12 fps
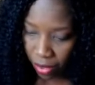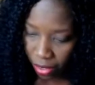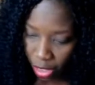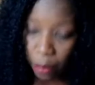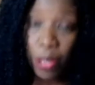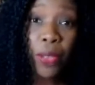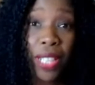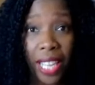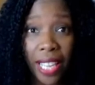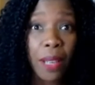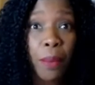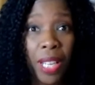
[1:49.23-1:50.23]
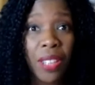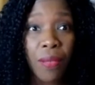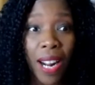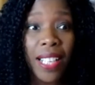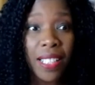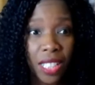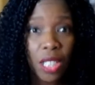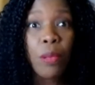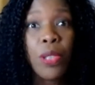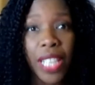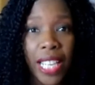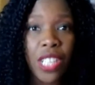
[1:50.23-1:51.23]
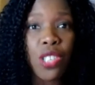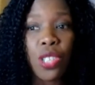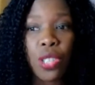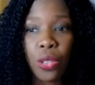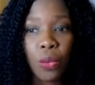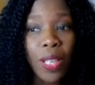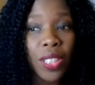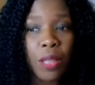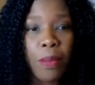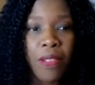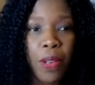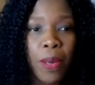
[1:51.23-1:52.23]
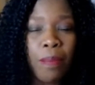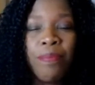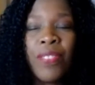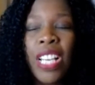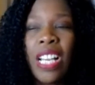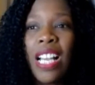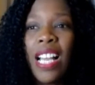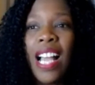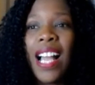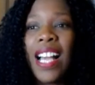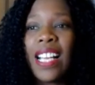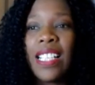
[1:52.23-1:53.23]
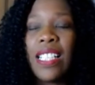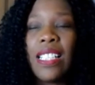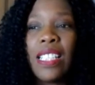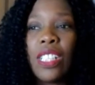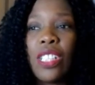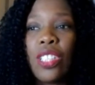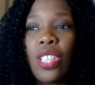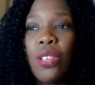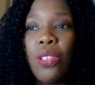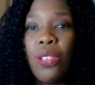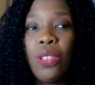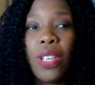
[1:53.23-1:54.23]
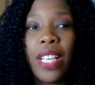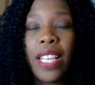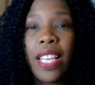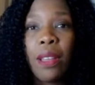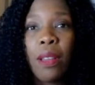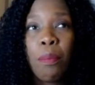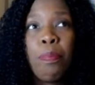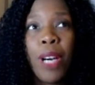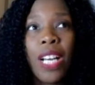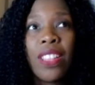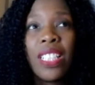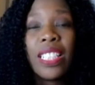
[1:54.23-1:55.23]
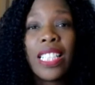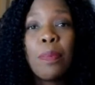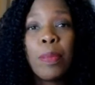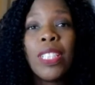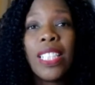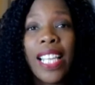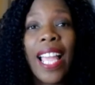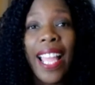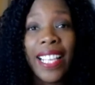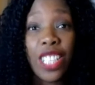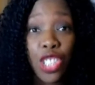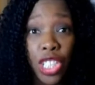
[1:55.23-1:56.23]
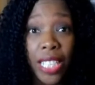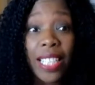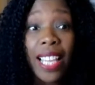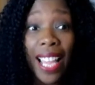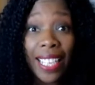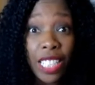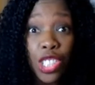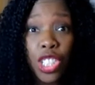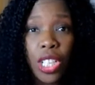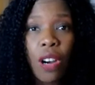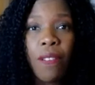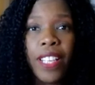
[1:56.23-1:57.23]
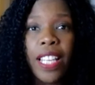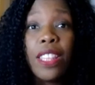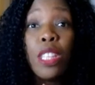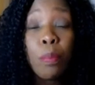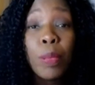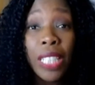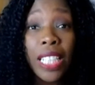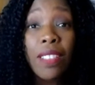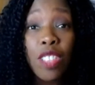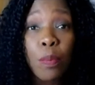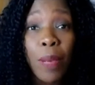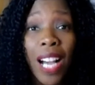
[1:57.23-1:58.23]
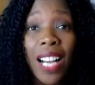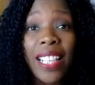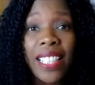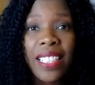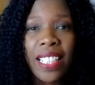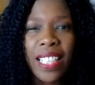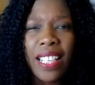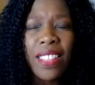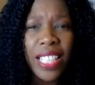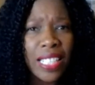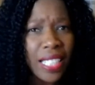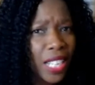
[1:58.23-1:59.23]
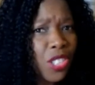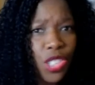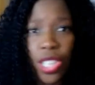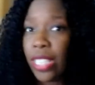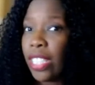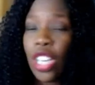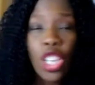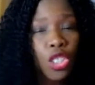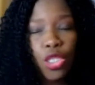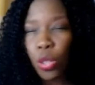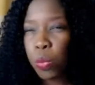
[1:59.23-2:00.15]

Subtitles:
communicate with, right? It's a communication tool. Welcome, everyone. And so, but the list building energy, the energy of it and the beliefs behind it and the intention just